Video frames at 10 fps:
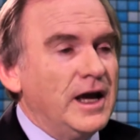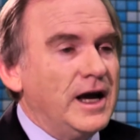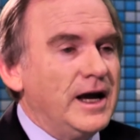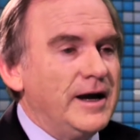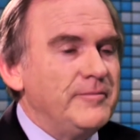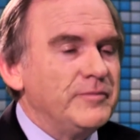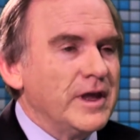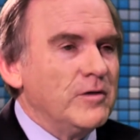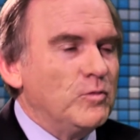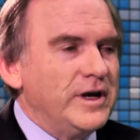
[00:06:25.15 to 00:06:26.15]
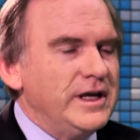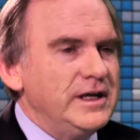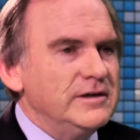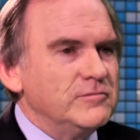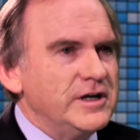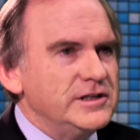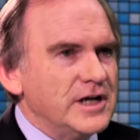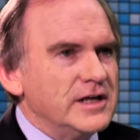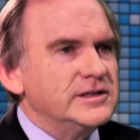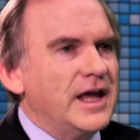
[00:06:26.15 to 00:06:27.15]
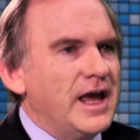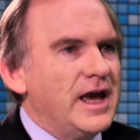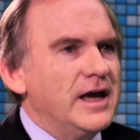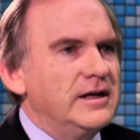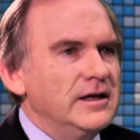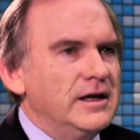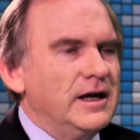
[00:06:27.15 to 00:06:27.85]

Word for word: Um, we we just had.